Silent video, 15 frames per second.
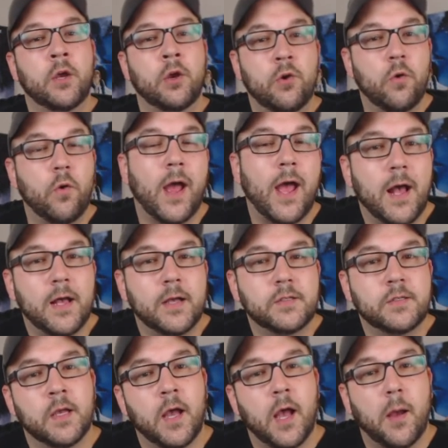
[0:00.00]
who
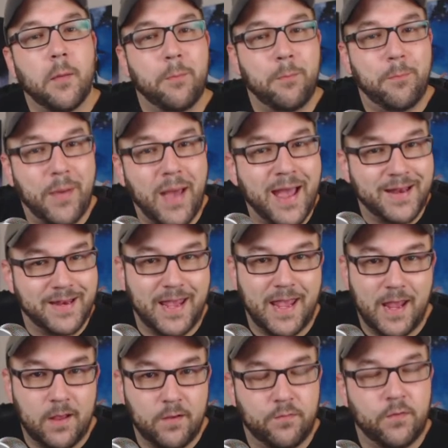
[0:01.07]
has a Bat
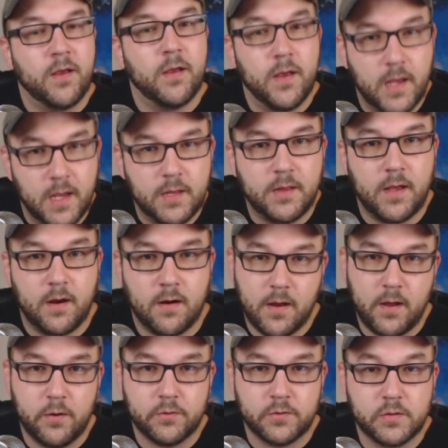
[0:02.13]
cave in their
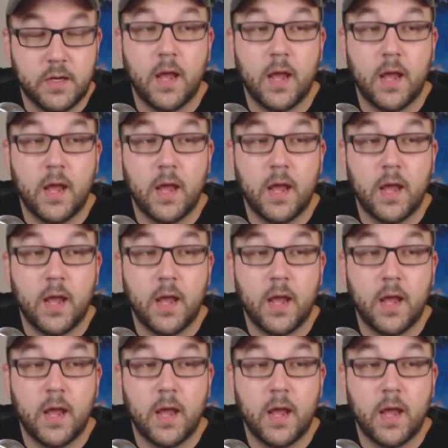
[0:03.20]
house.